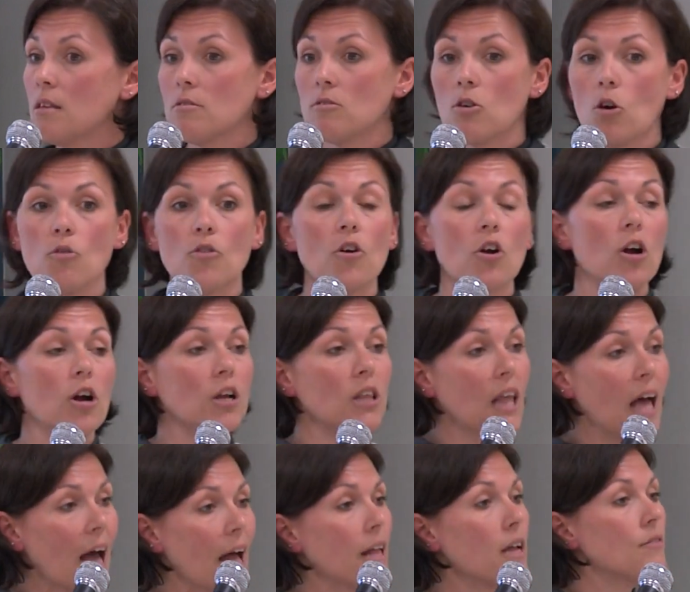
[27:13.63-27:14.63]
So there are a
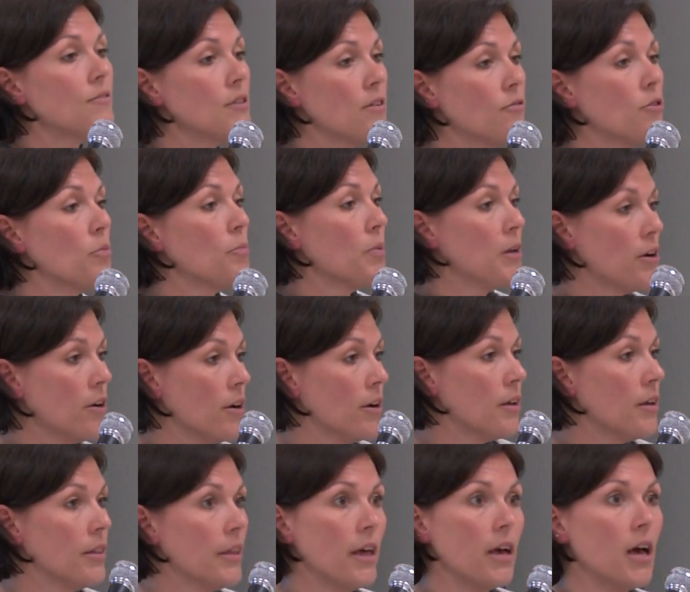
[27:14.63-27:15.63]
lot of different
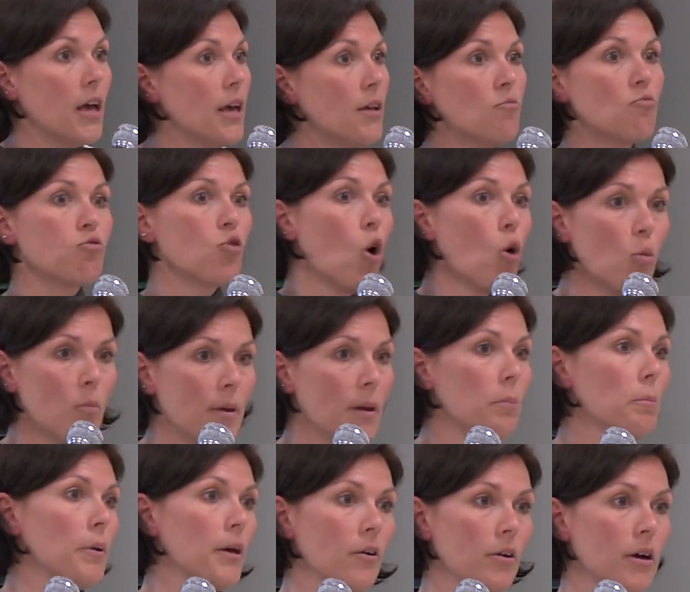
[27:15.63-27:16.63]

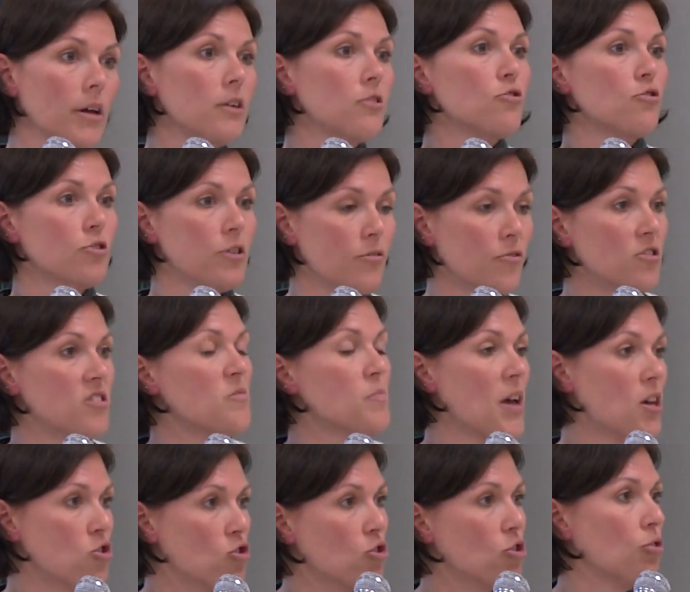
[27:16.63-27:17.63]
enrollment periods or different
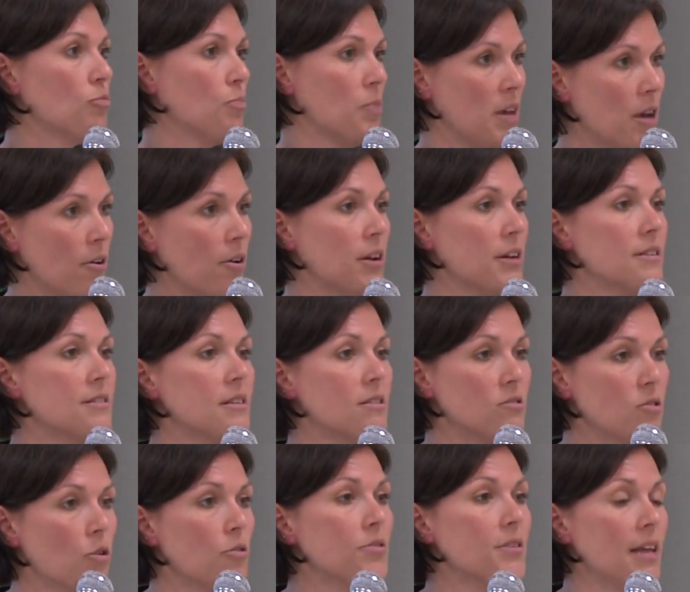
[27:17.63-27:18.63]
special periods
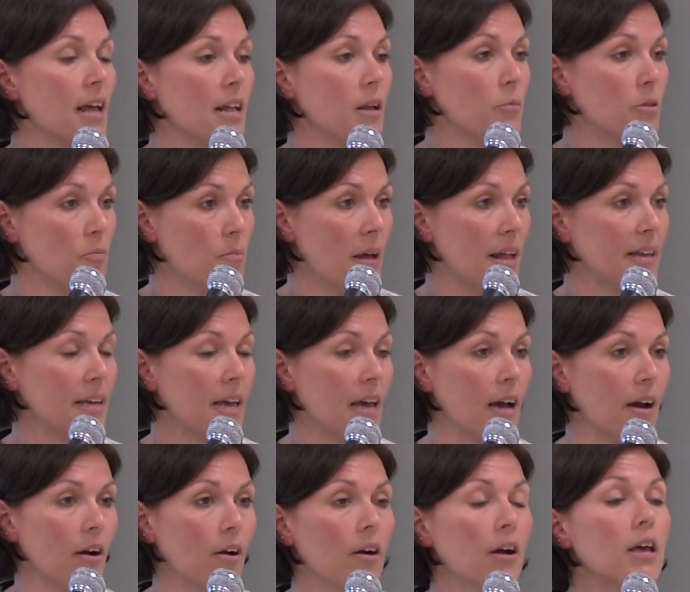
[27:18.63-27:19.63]
associated with
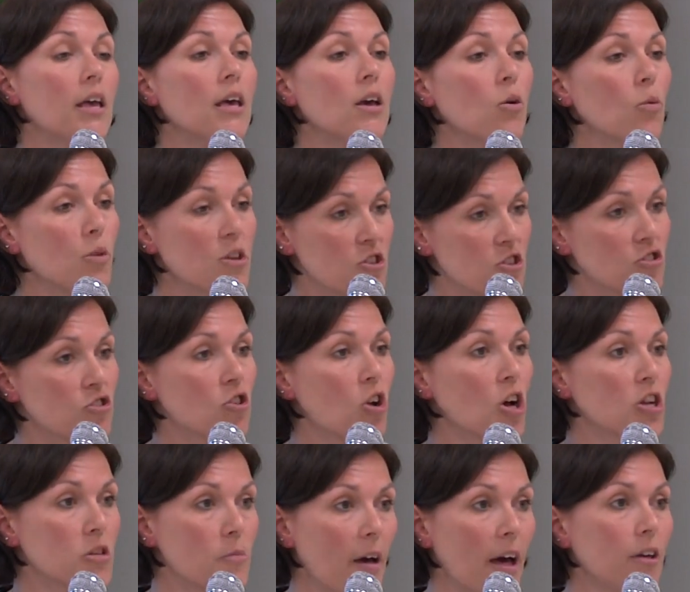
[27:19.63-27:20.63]
Medicare. We just
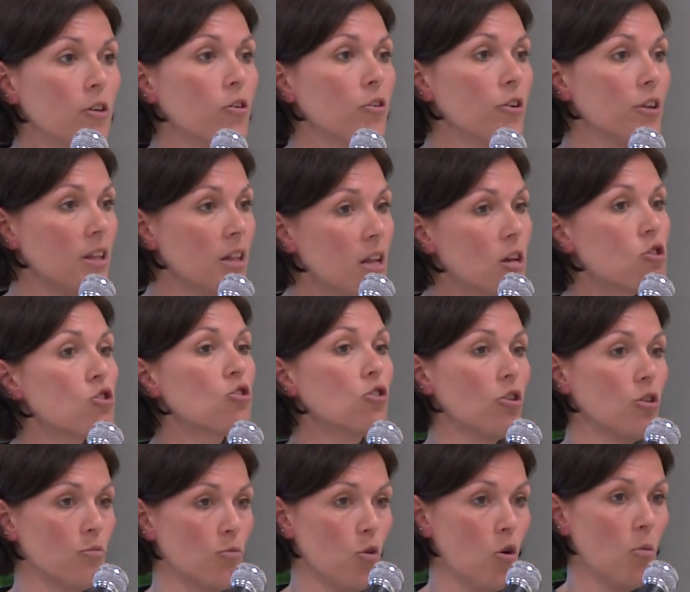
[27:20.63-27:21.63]
talked about your initial
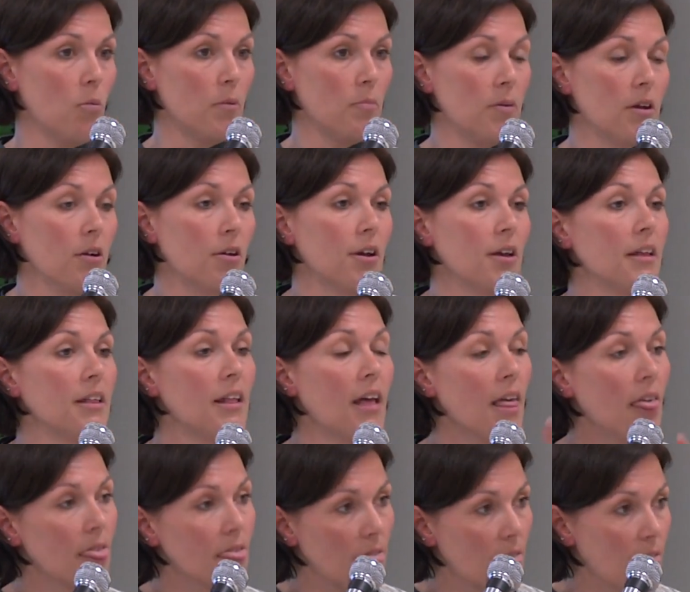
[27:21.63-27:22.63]
enrollment period.
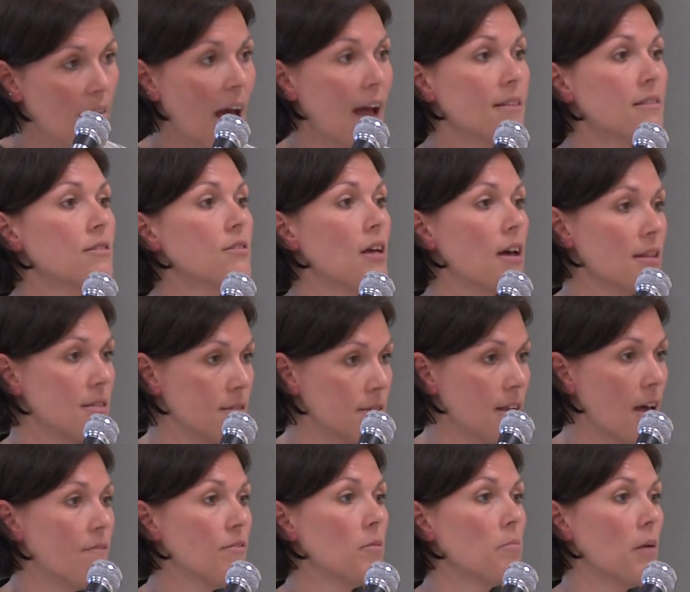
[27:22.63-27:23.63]
That's that
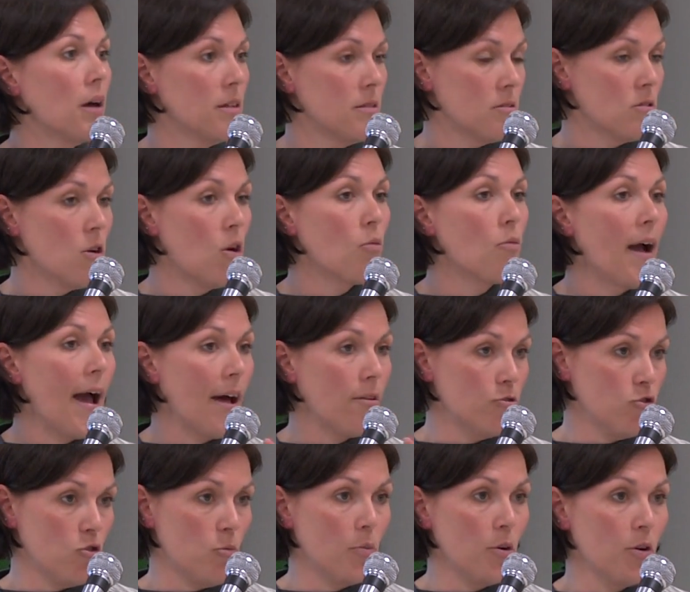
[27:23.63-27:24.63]
7 months
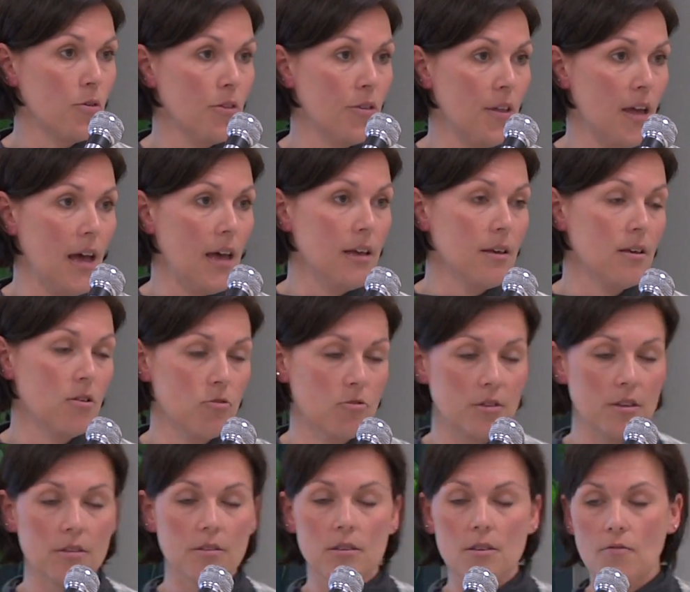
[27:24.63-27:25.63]
around your birthday, your
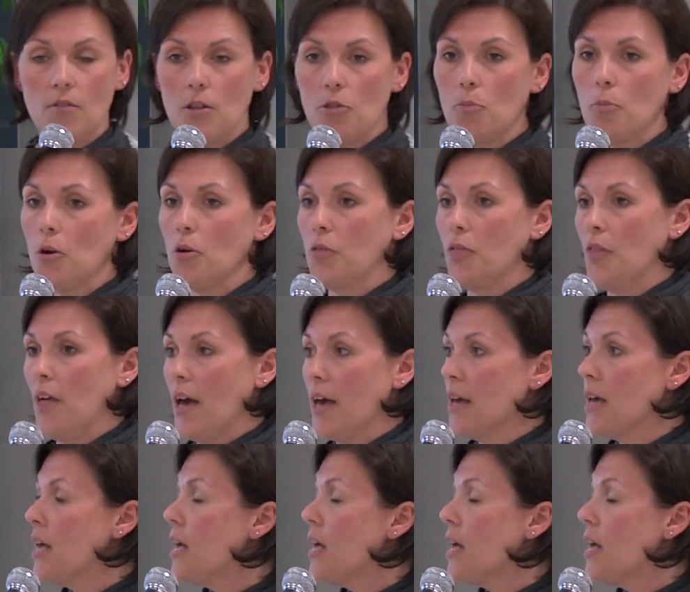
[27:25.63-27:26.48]
65th birthday.